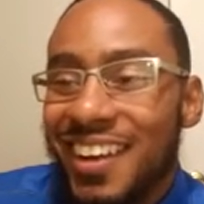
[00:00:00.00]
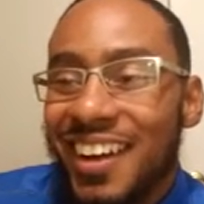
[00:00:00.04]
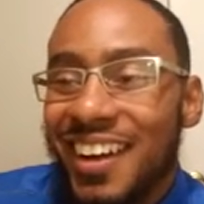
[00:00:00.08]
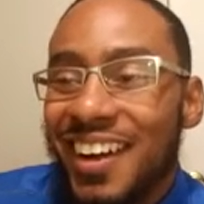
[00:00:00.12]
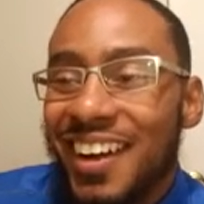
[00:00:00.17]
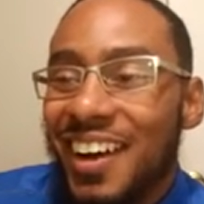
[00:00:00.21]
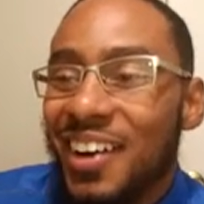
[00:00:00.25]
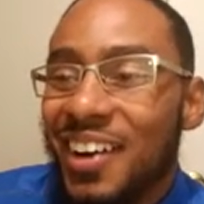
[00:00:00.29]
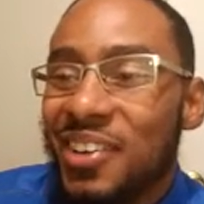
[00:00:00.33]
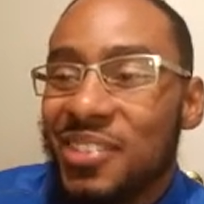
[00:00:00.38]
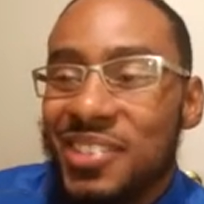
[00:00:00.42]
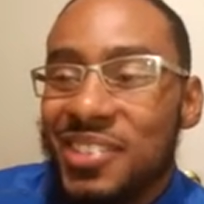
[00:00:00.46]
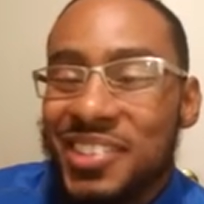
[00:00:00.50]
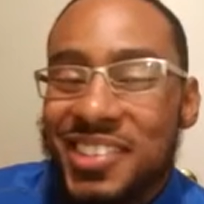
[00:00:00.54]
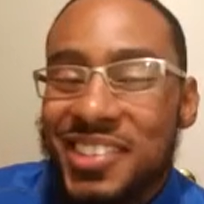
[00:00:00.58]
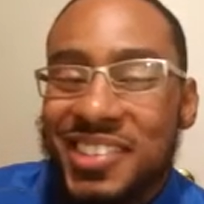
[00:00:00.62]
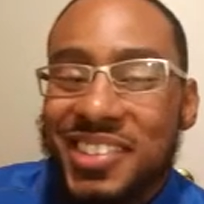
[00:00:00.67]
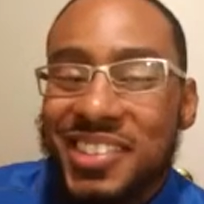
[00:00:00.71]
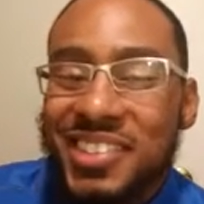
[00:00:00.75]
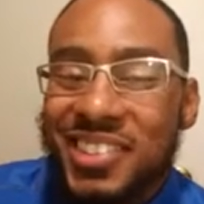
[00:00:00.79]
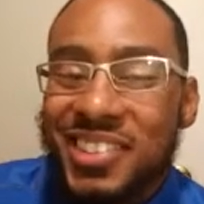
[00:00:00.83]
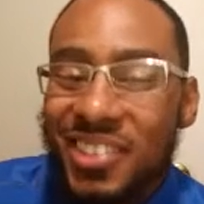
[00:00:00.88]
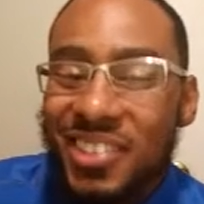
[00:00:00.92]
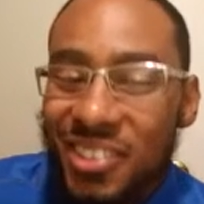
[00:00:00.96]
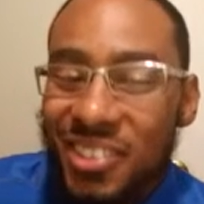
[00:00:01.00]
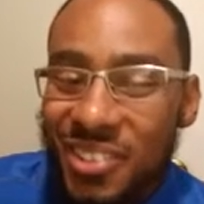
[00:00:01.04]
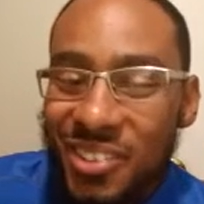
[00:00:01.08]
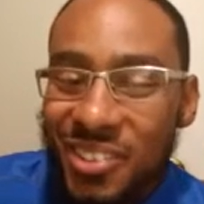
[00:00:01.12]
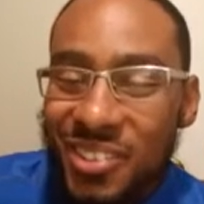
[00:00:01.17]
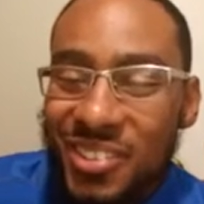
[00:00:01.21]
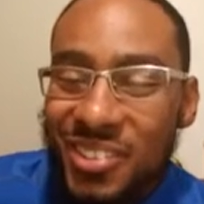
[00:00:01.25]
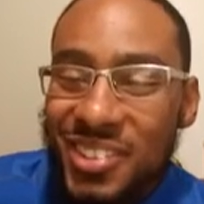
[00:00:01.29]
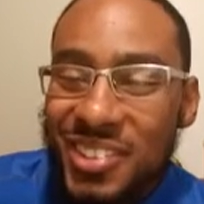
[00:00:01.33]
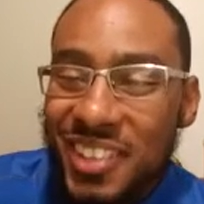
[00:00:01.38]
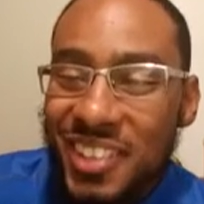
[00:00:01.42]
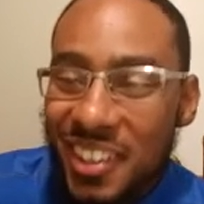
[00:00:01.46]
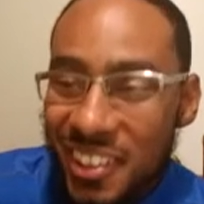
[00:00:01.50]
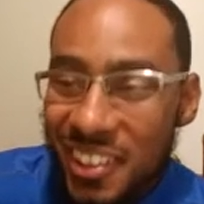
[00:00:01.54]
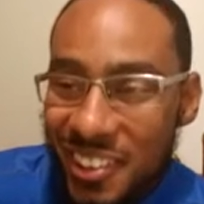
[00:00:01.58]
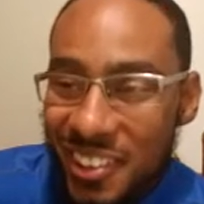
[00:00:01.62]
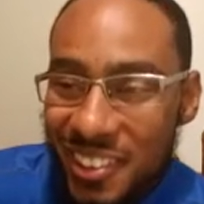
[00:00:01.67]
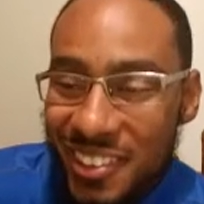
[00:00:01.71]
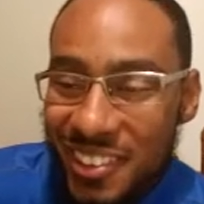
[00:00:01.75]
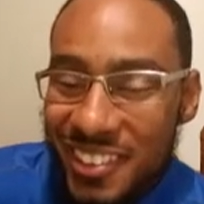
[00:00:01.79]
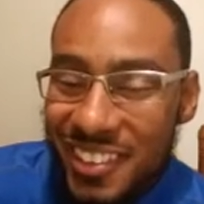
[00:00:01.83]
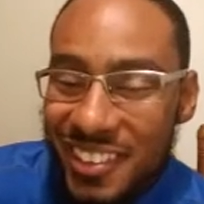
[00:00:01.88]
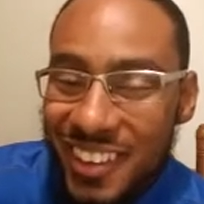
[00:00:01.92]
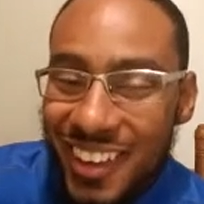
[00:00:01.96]
I was so scared.
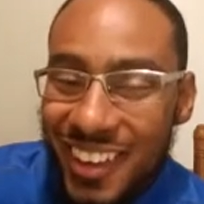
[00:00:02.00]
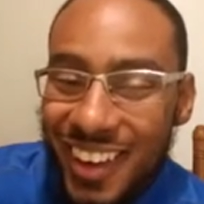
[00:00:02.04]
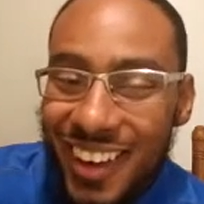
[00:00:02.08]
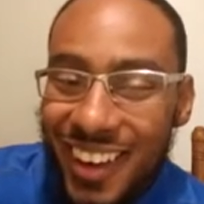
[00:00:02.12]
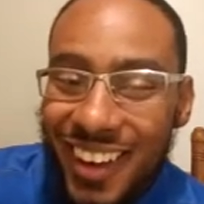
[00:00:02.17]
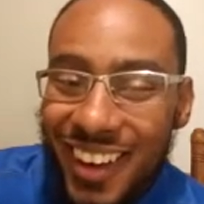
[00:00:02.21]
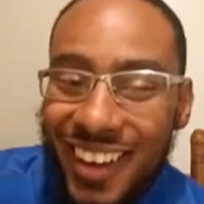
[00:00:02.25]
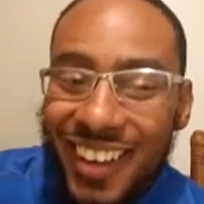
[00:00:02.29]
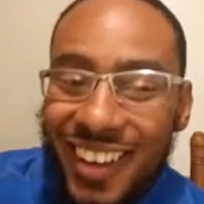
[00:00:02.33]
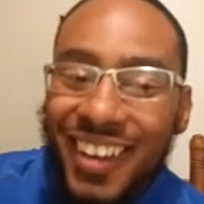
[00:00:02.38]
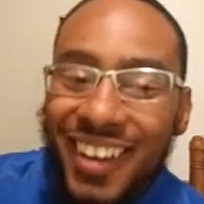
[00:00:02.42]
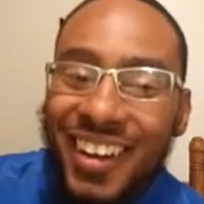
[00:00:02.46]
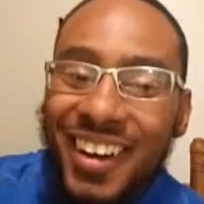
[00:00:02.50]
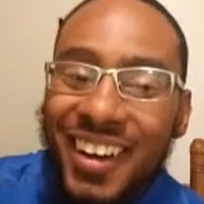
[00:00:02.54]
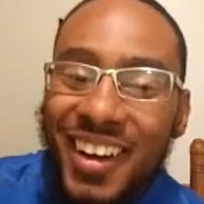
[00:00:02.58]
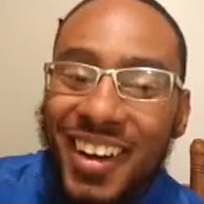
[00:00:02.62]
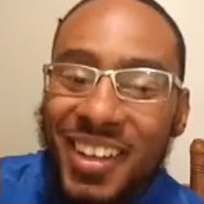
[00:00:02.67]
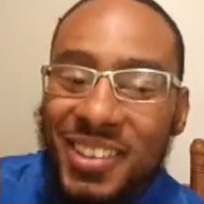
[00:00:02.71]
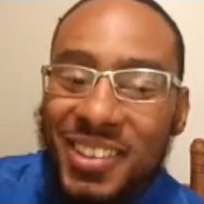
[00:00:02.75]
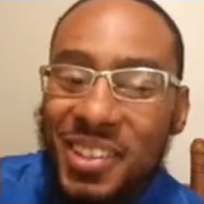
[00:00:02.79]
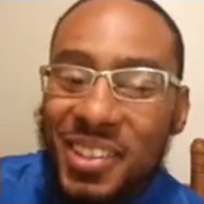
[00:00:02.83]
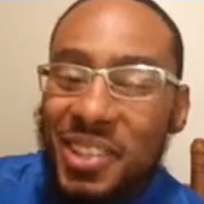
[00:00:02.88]
I thought